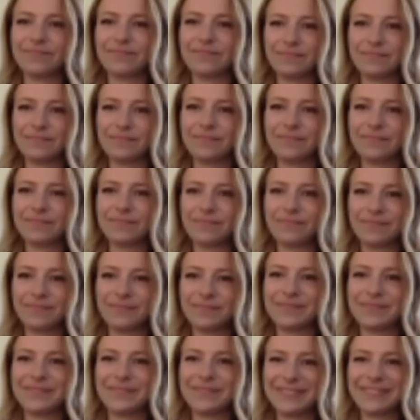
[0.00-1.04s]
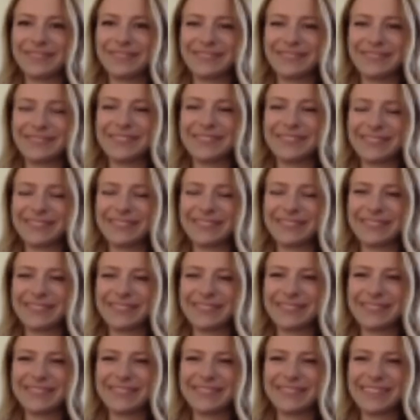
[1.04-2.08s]

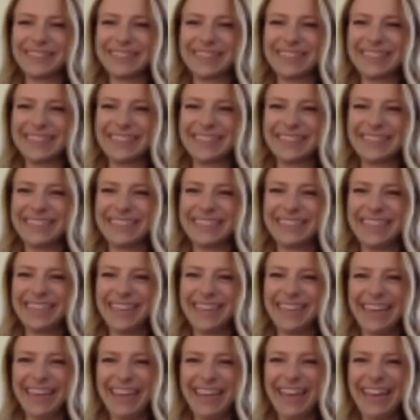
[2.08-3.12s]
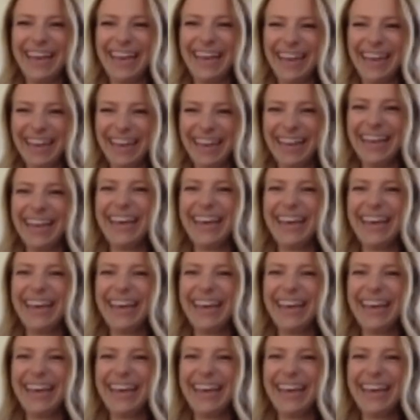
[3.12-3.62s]
This person isn't speaking.